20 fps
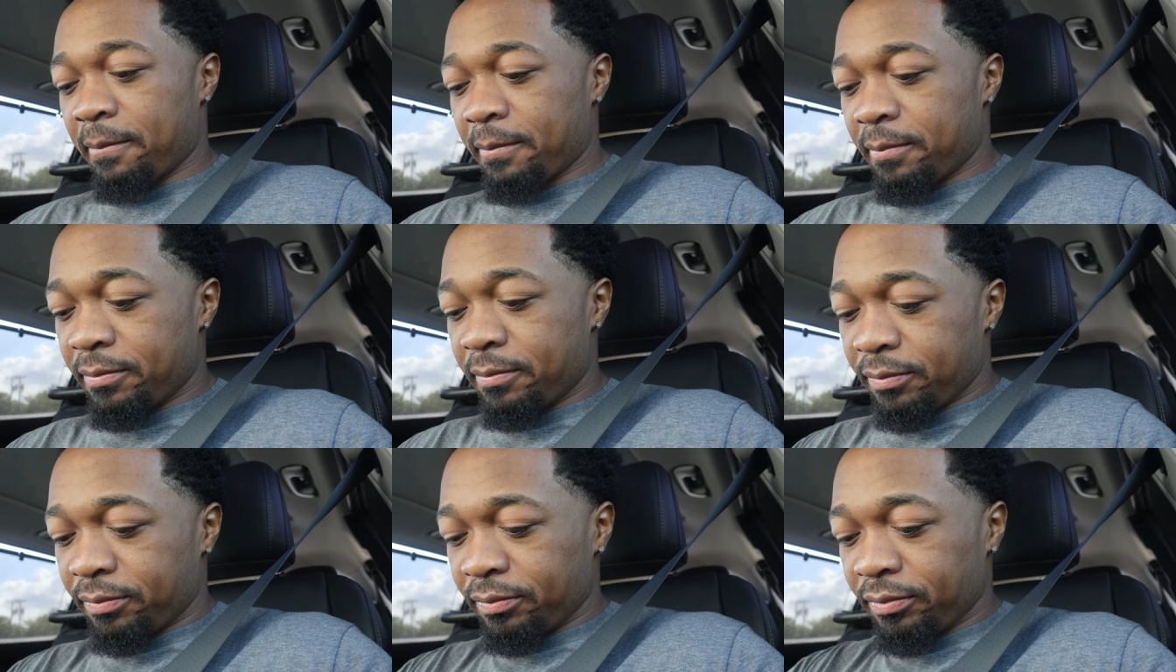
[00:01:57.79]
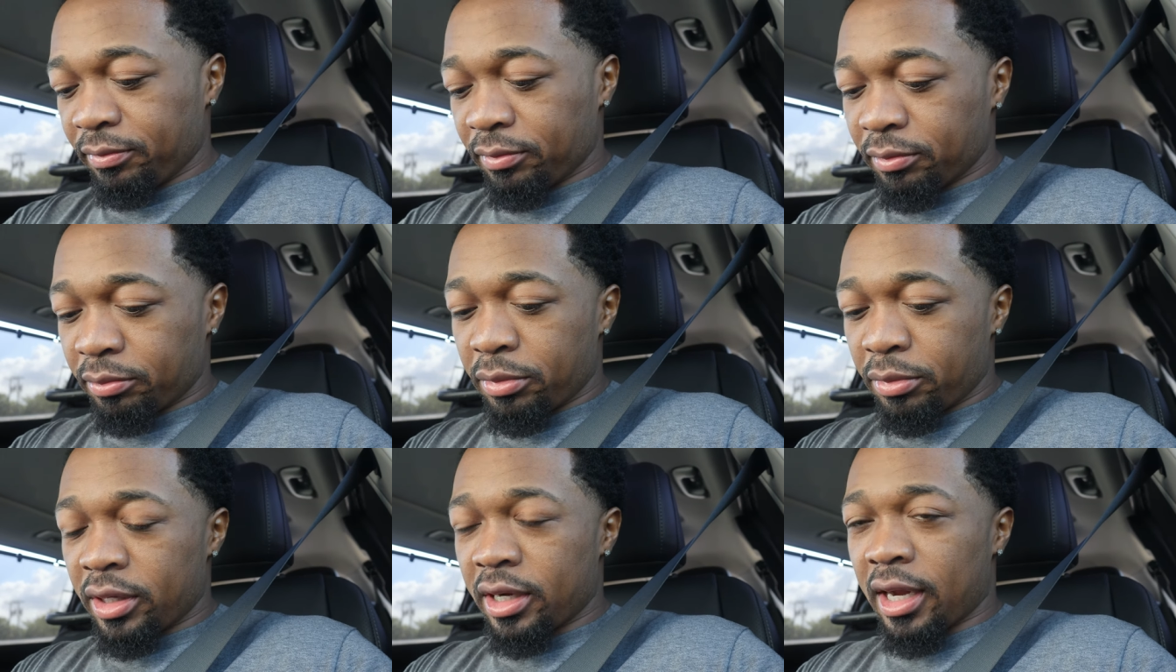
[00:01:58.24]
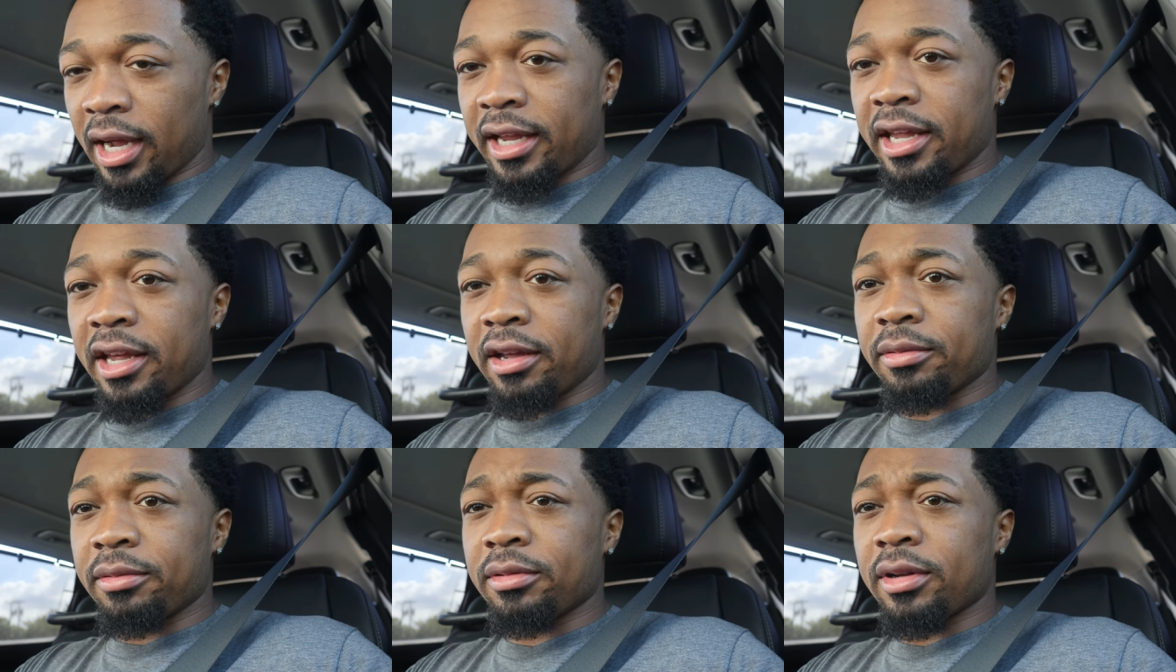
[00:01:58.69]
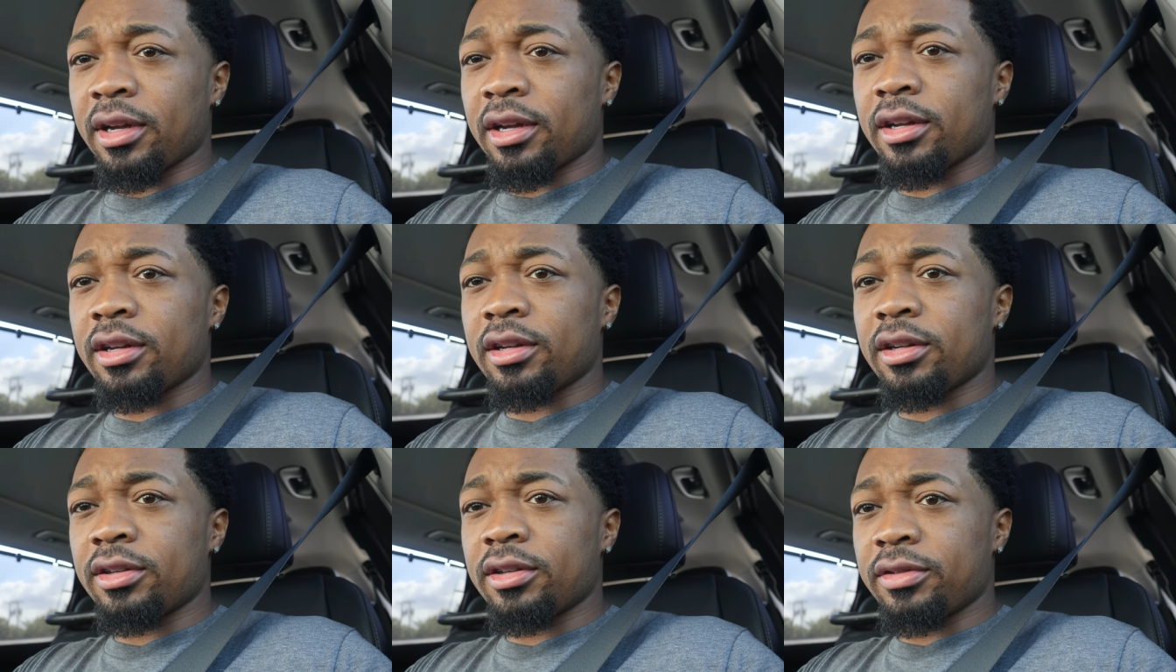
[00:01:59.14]
Oh. But yeah, I can't.
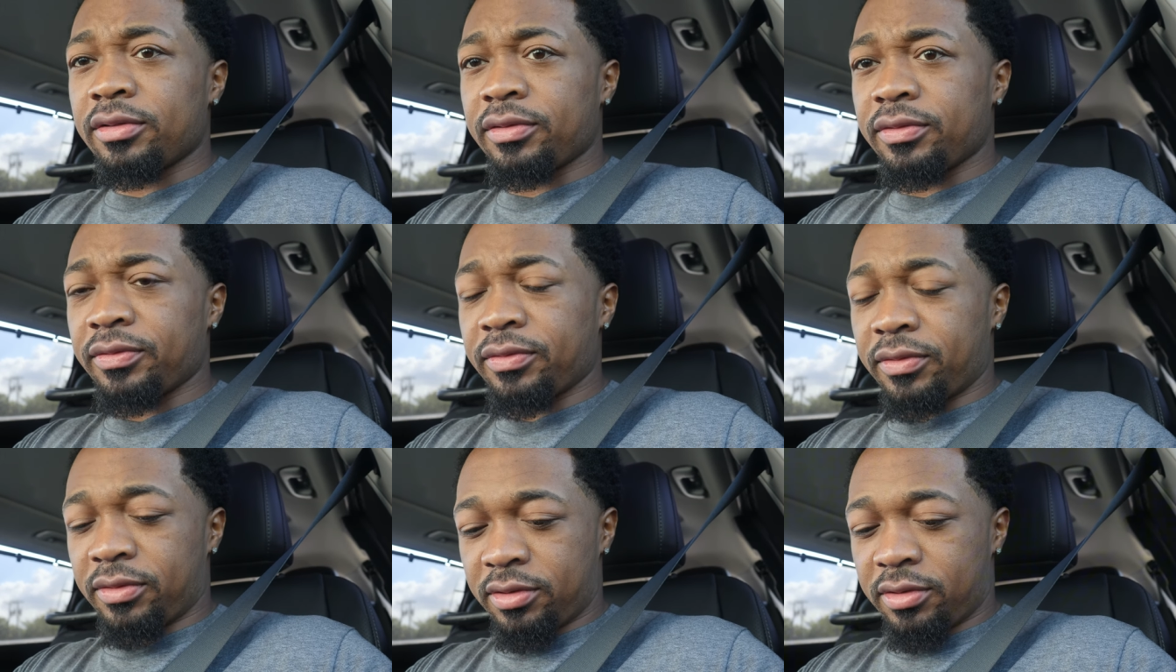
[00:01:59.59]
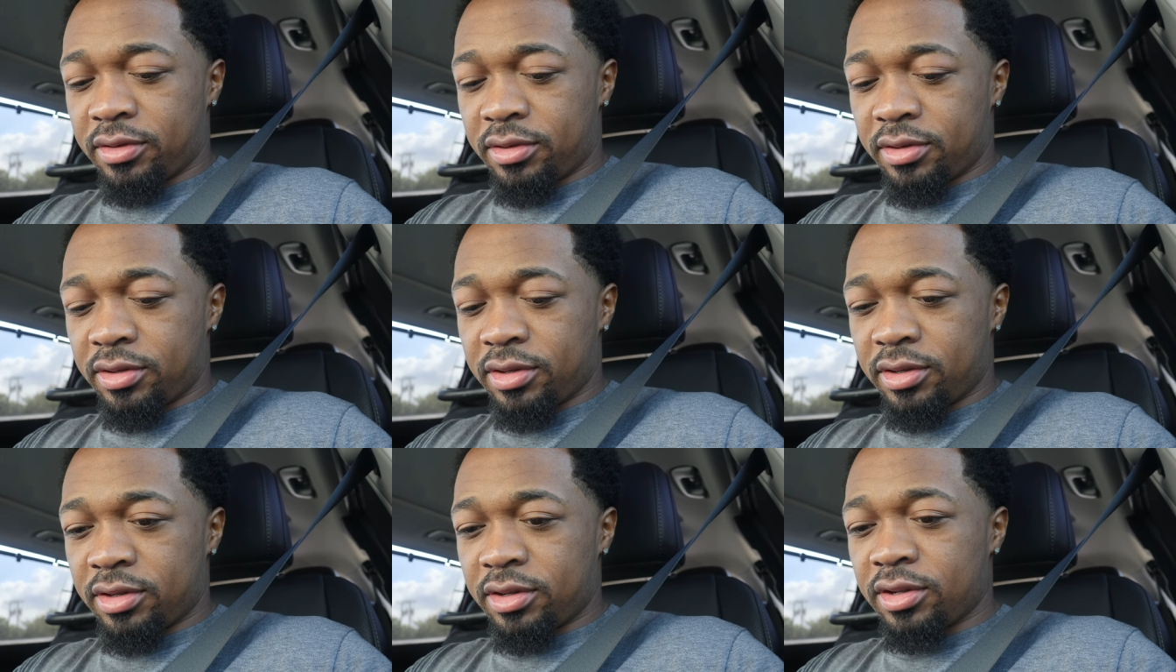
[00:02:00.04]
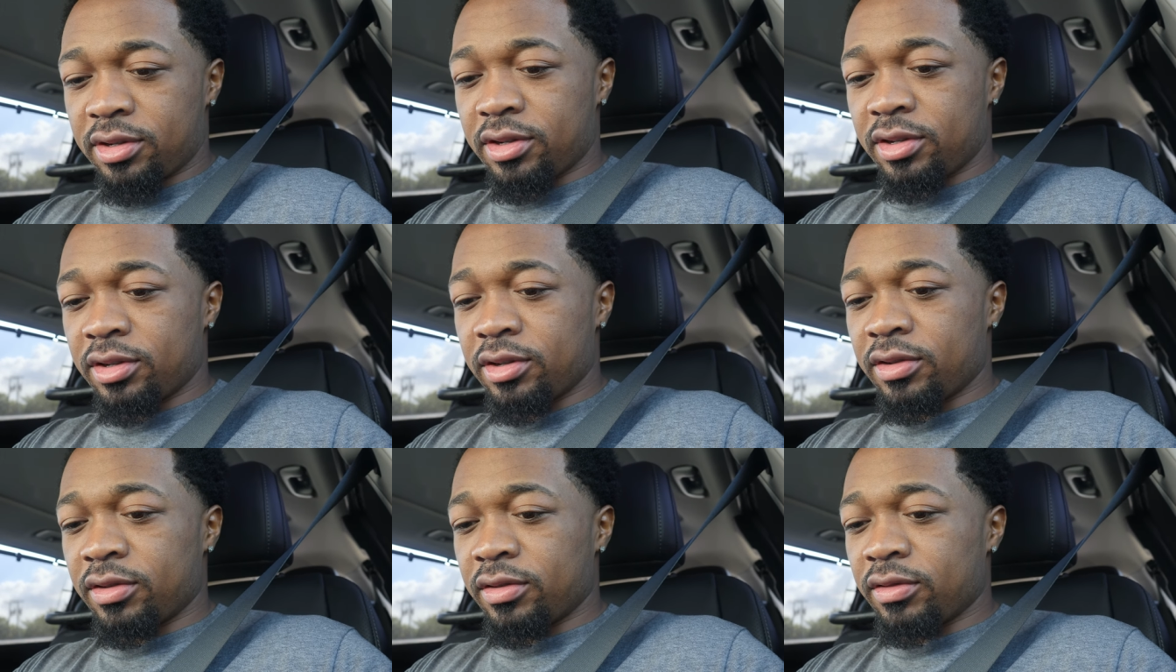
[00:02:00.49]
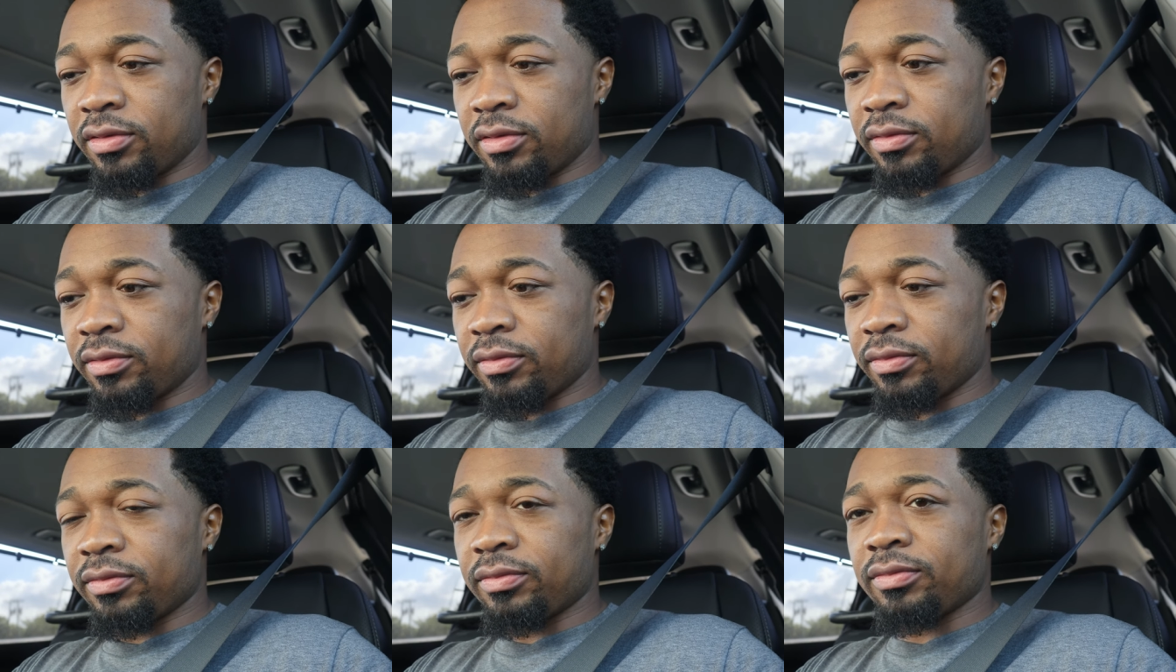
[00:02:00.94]
Man, you could, but you could go
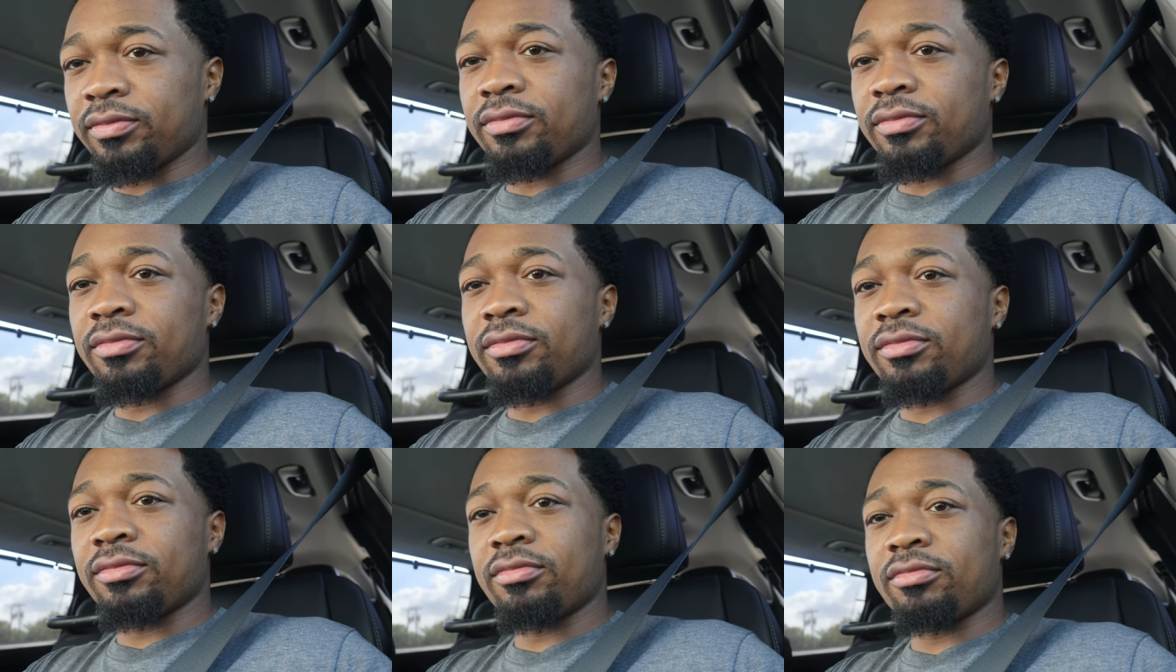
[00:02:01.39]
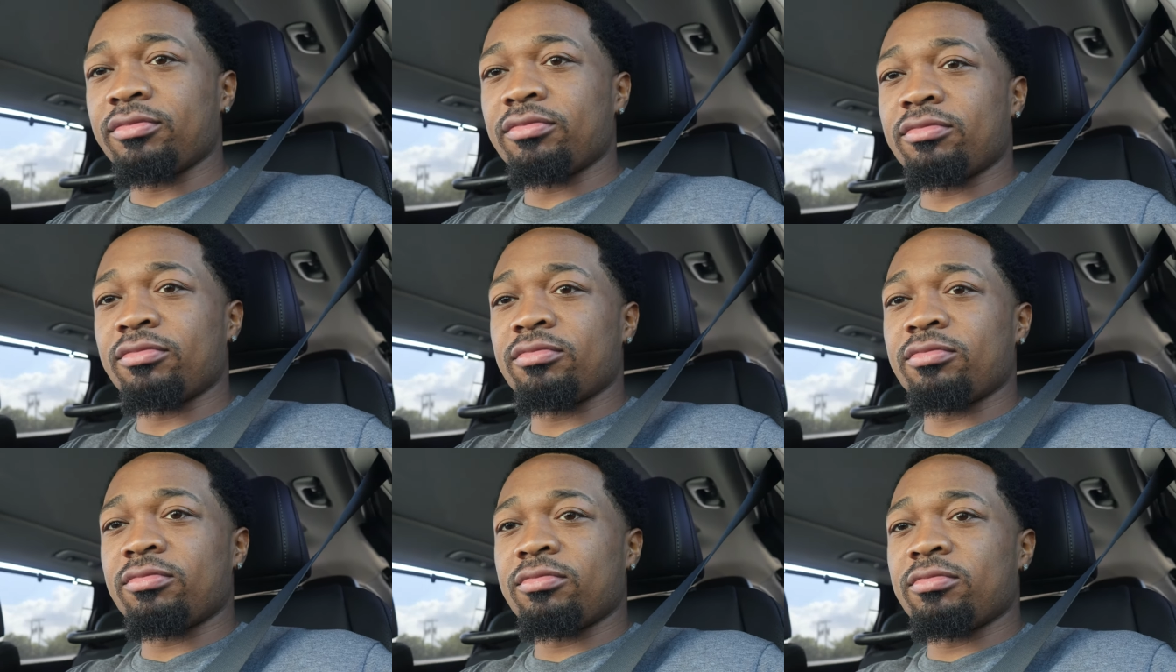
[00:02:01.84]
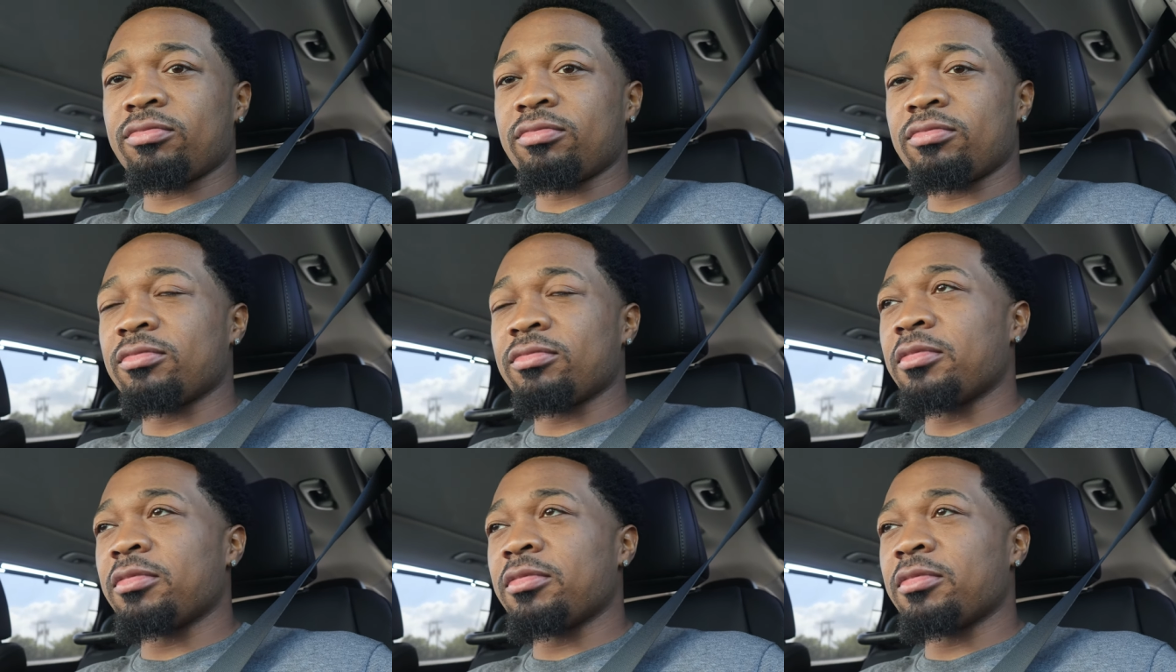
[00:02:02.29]
bald, man. You'd be fine.